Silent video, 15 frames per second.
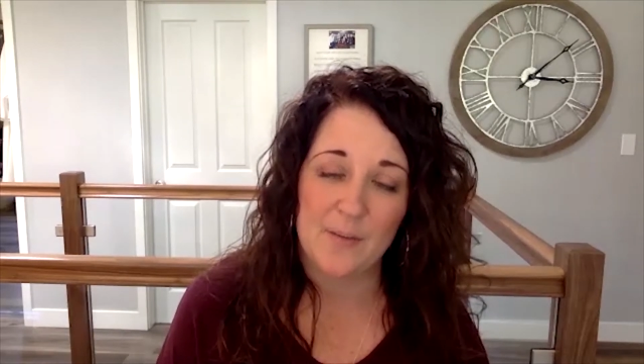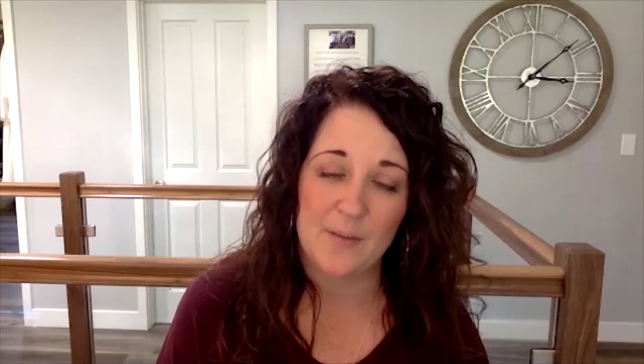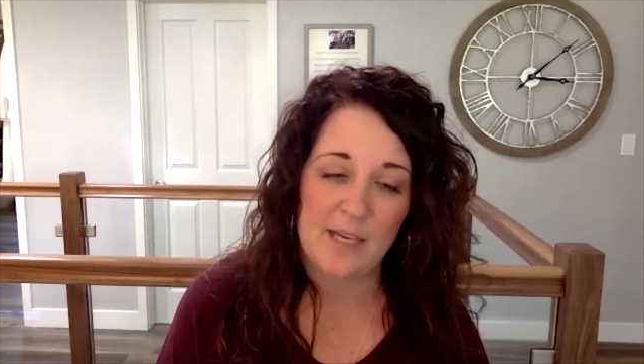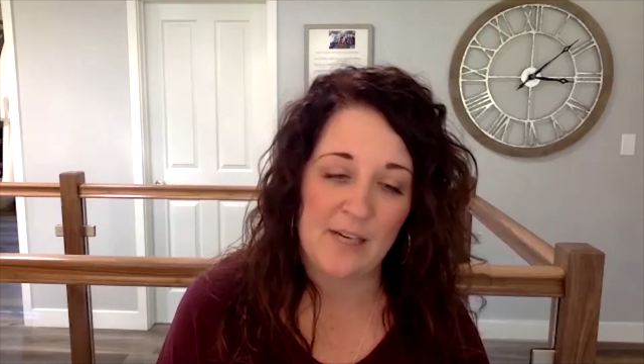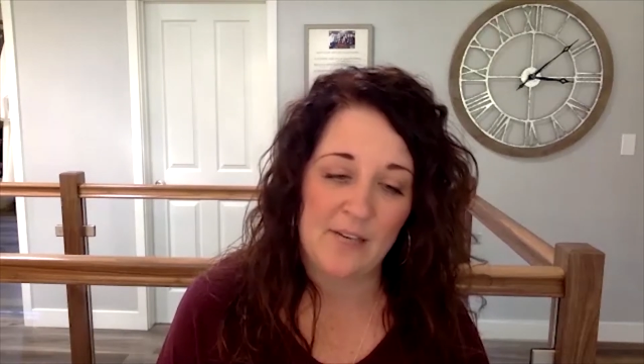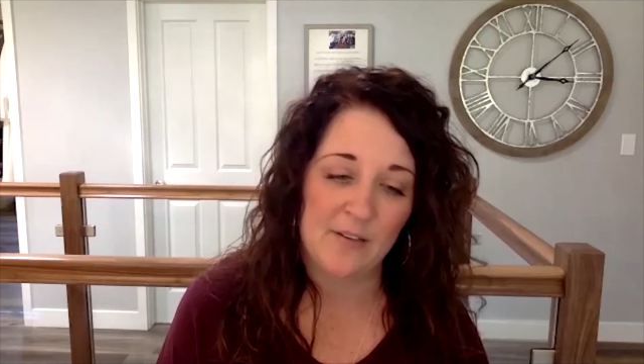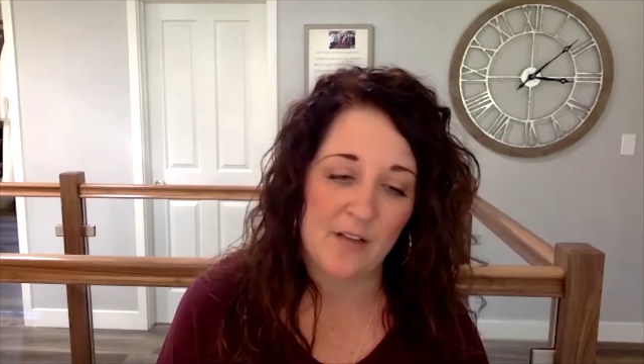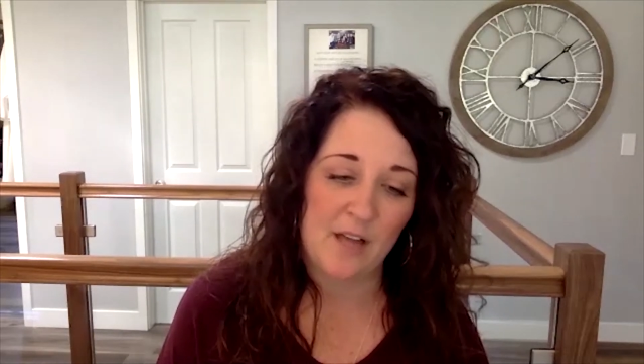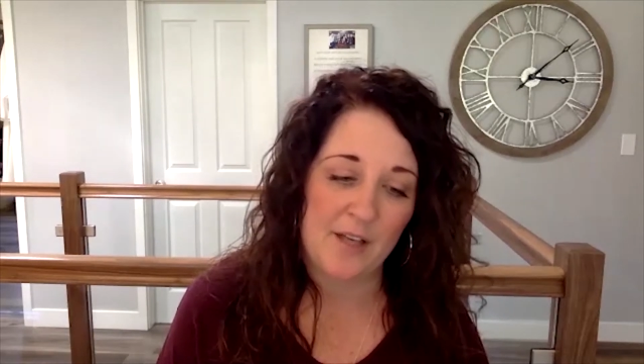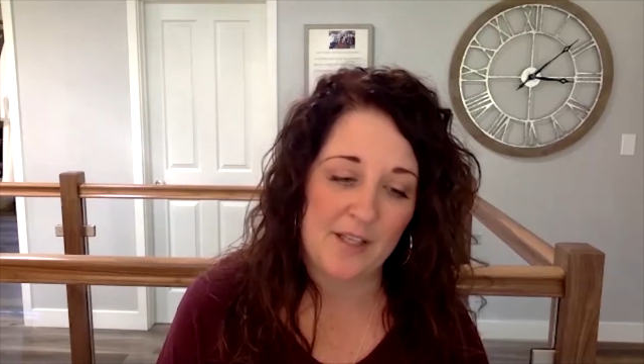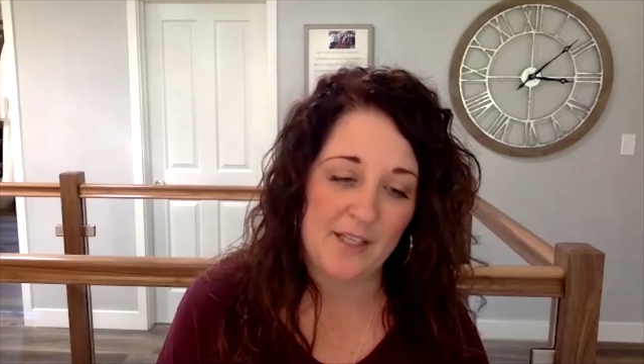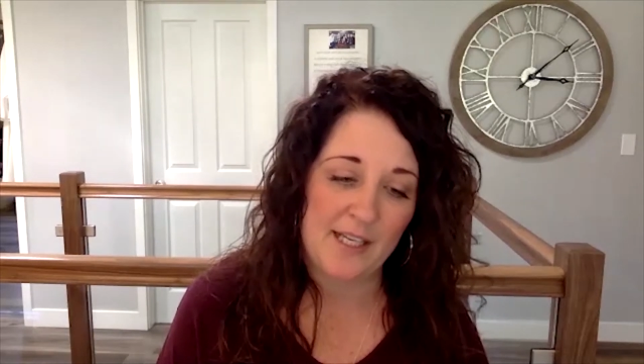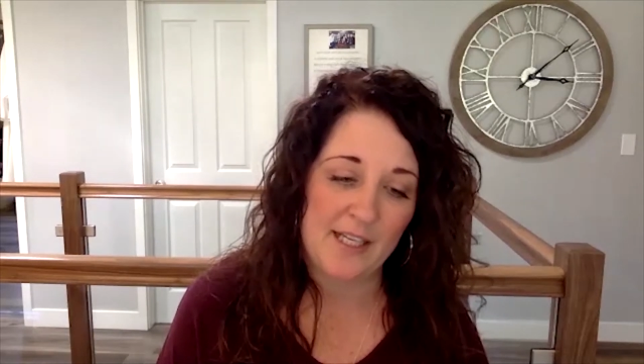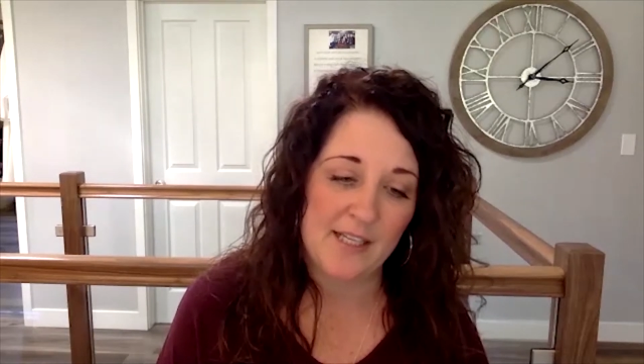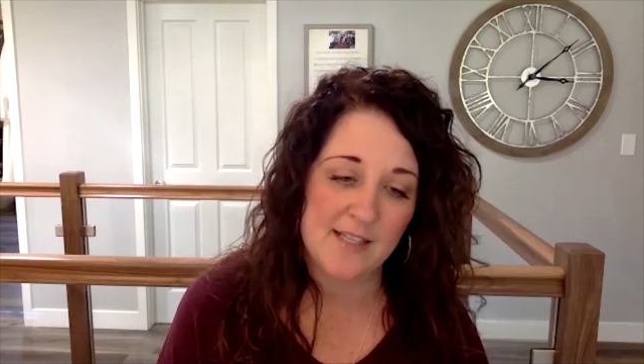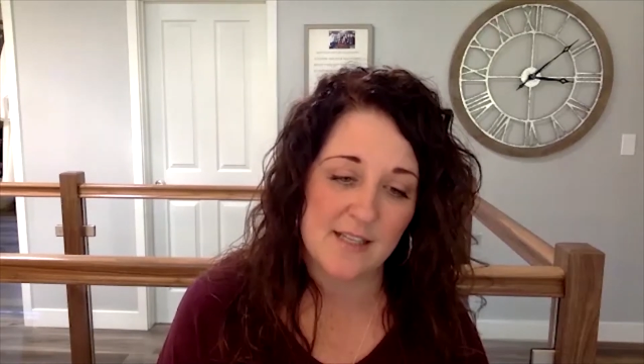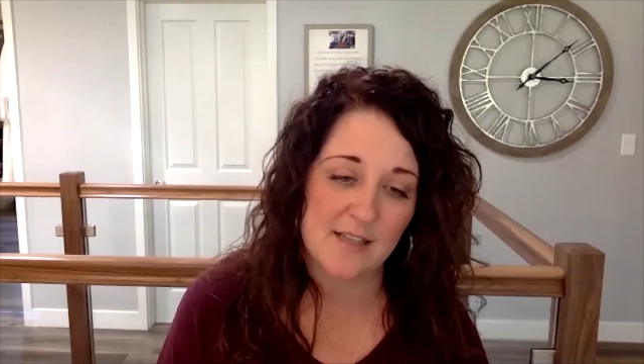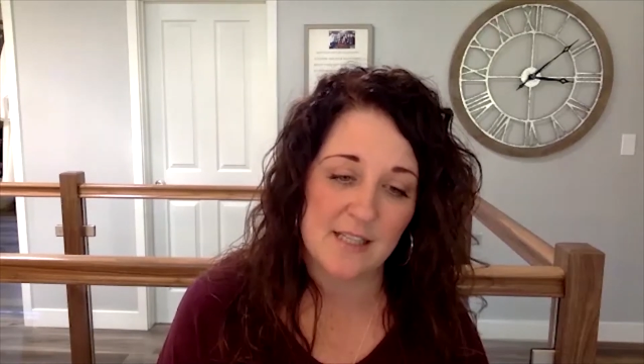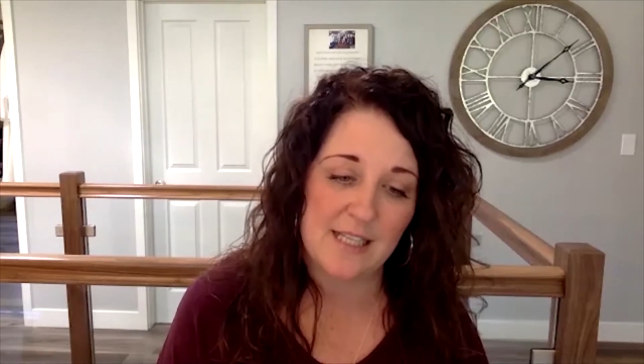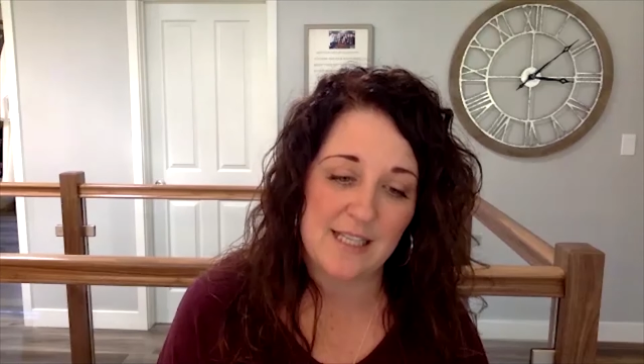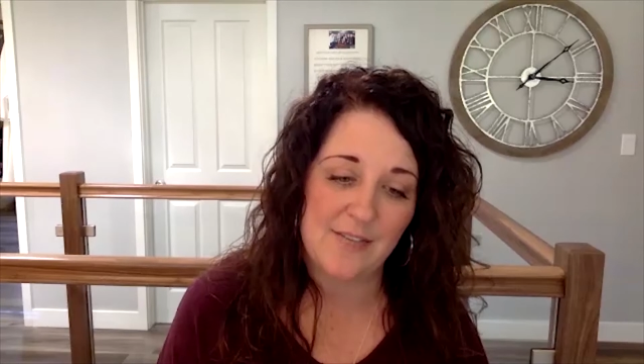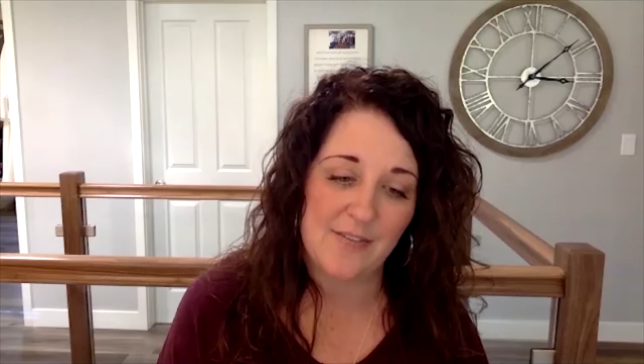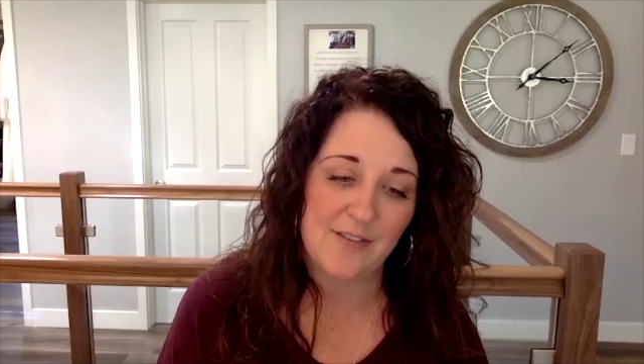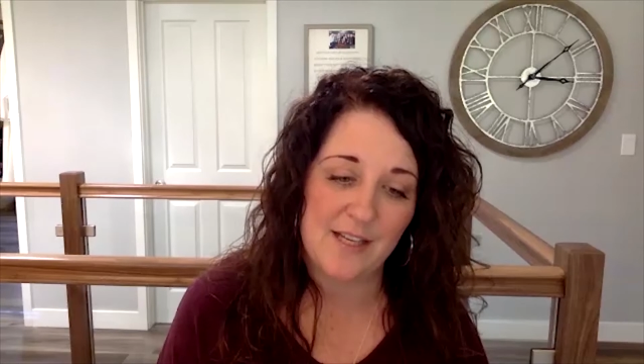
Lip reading: We have a lot of kids that live